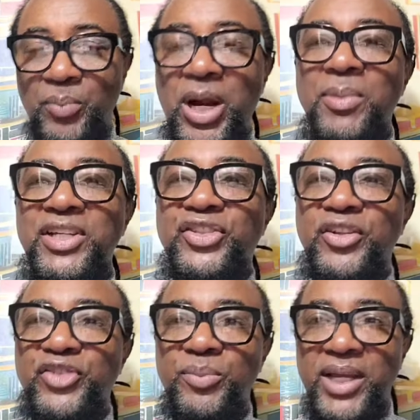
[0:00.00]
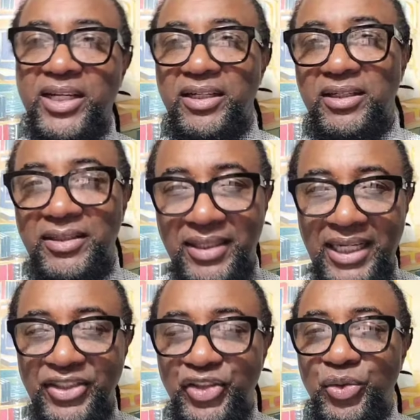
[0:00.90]
Prime Minister of Jamaica,
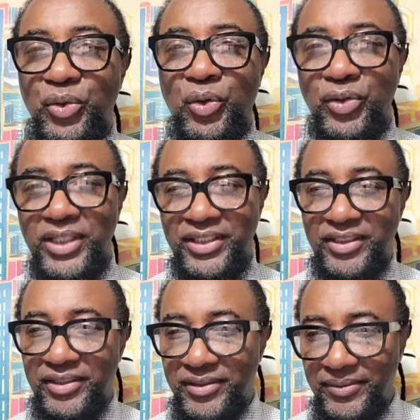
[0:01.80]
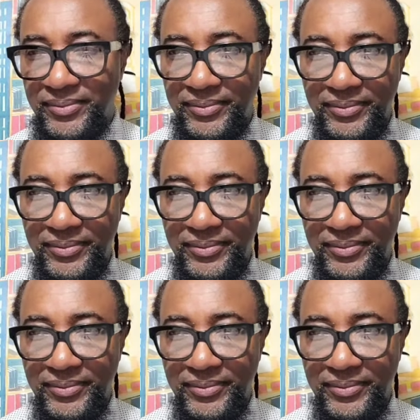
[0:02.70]
Andrew Holness,